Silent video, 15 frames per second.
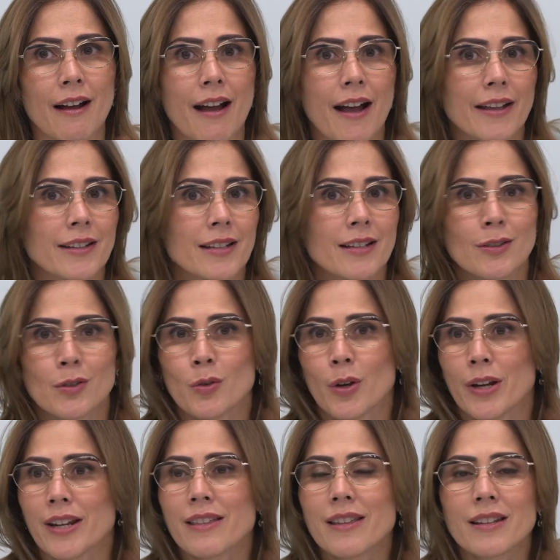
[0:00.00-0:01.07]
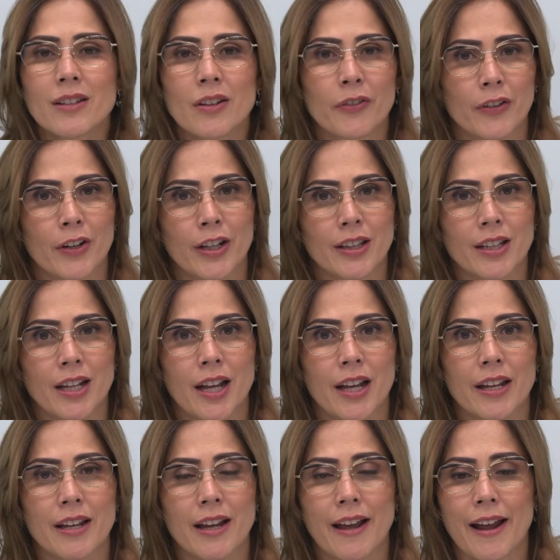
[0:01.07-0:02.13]
I didn't do anything different.
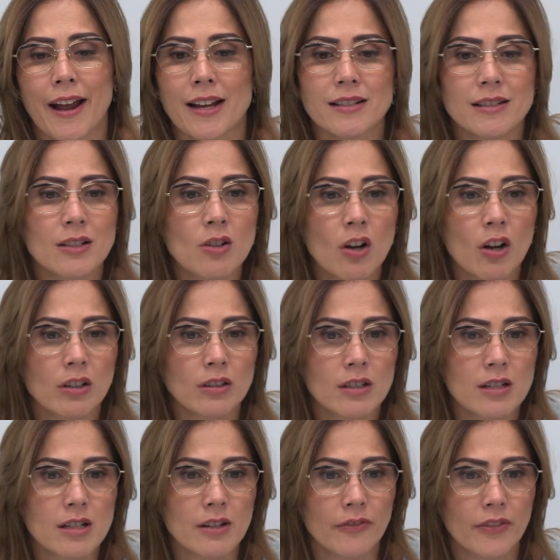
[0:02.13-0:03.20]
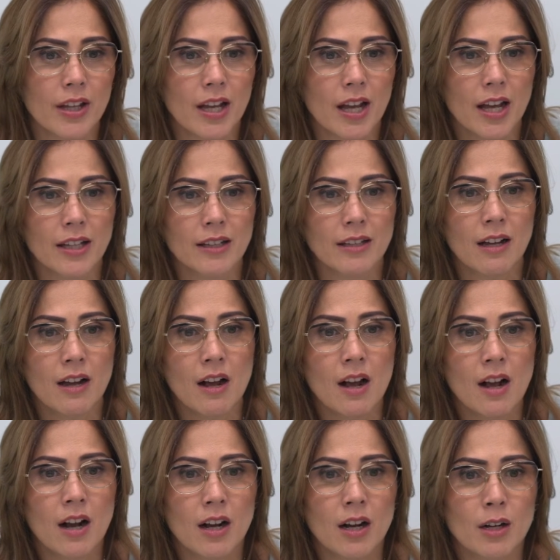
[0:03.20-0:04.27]
I asked the doctors if they had
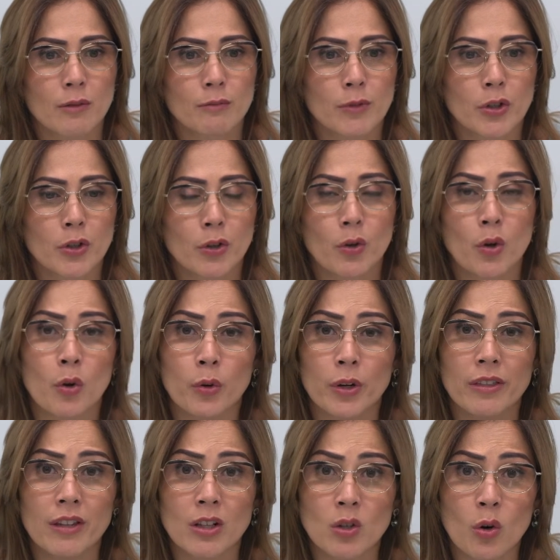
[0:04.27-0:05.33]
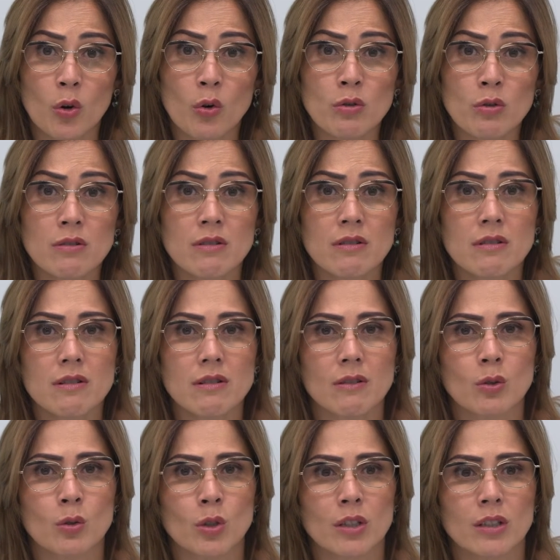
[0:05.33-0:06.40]
lowered the dose
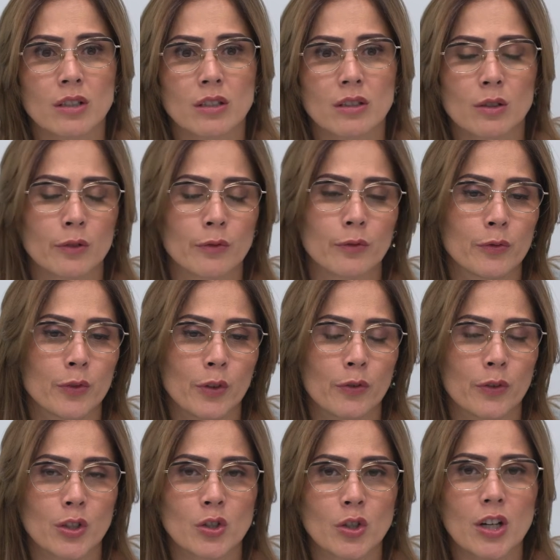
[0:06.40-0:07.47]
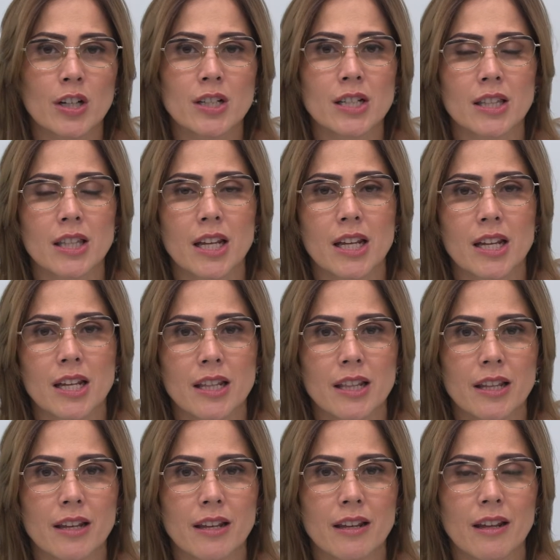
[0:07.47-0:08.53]
or of the drugs that
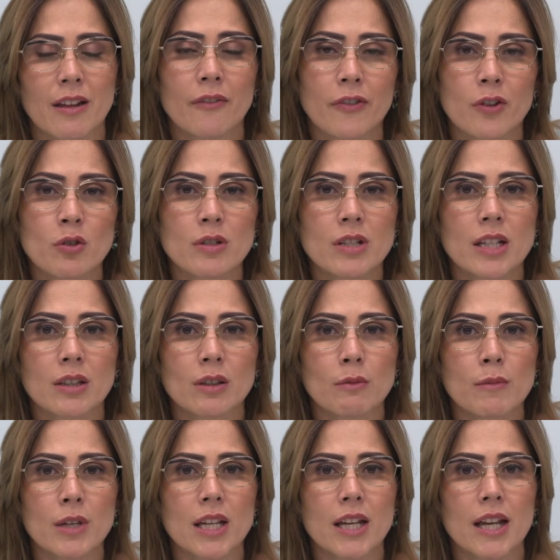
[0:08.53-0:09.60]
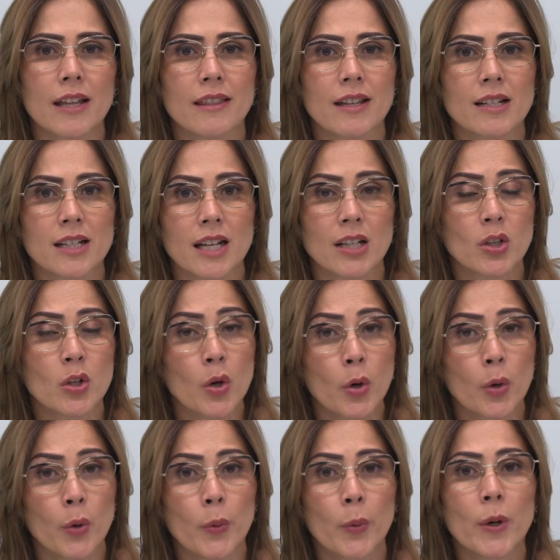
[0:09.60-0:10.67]
they infused into me, and they said
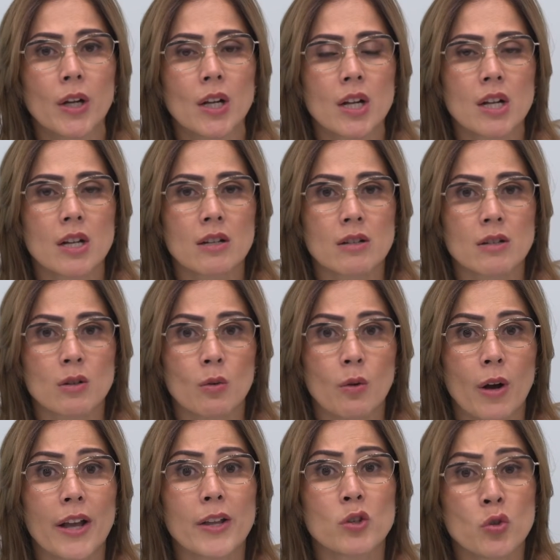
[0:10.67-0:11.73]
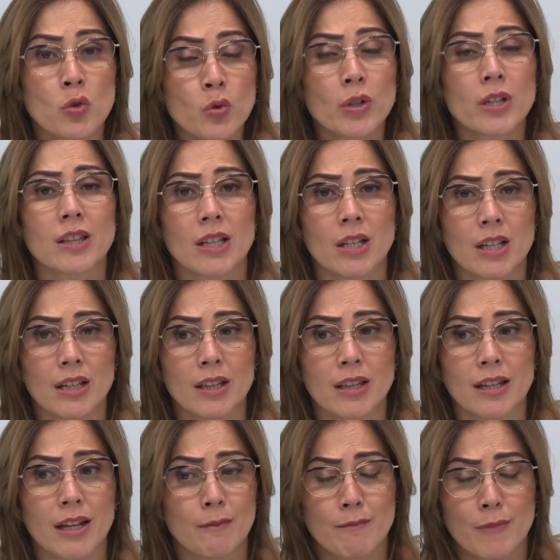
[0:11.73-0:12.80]
no. So I knew that
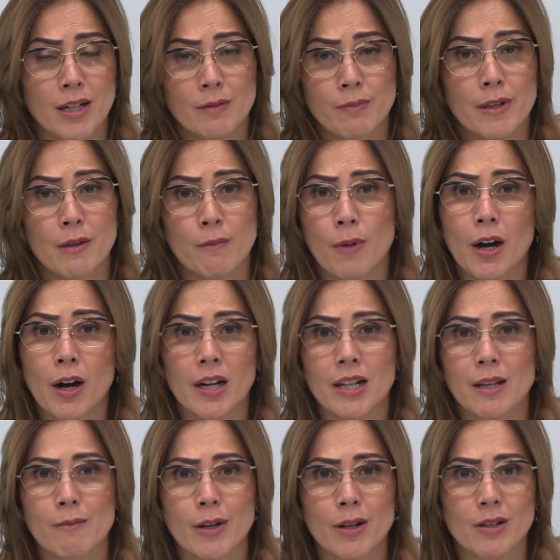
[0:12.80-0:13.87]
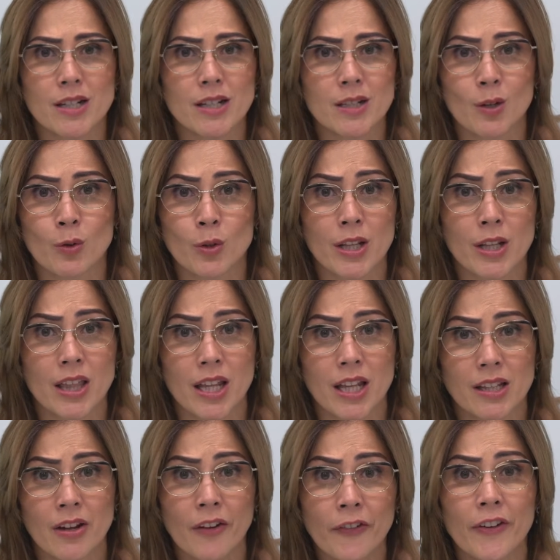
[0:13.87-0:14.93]
it must be the barley, because it's the only
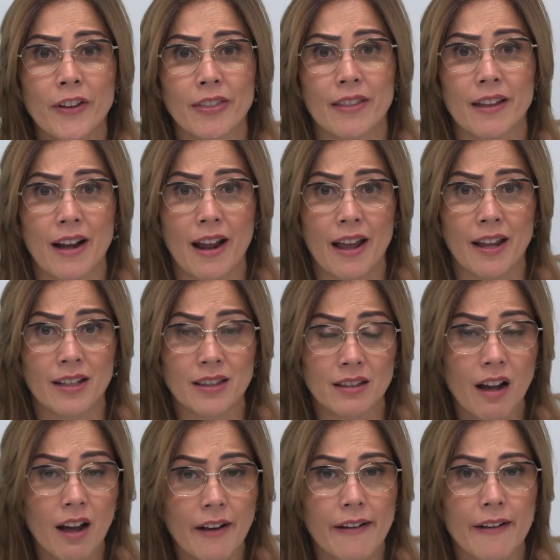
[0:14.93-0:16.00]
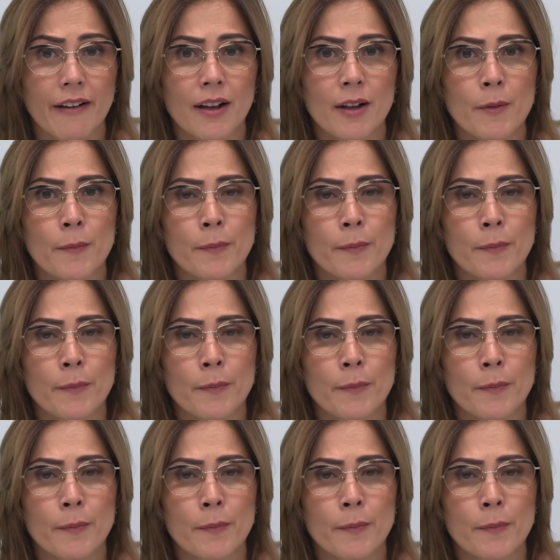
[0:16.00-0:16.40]
thing different that I had done.